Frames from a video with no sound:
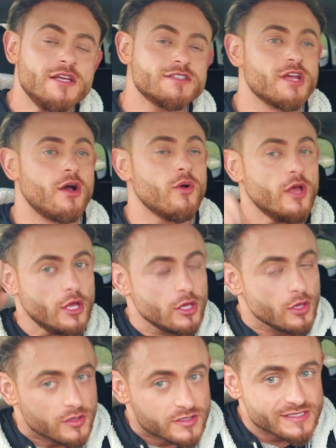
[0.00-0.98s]
So
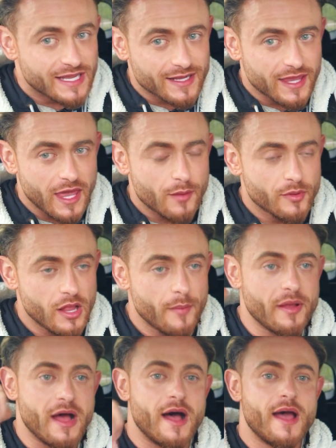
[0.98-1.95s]
set a cable up
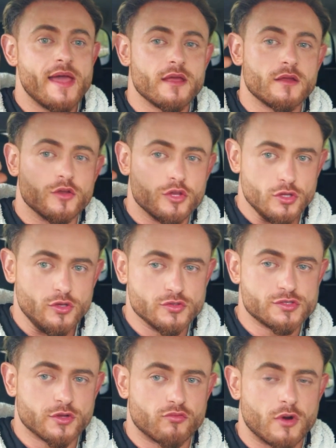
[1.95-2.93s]
high,
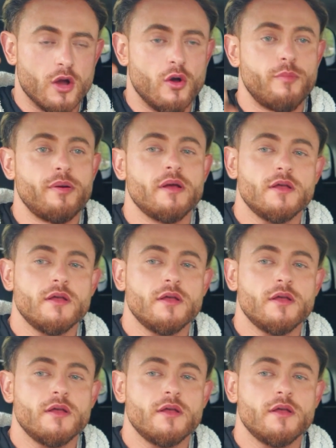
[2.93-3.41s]
use the rope,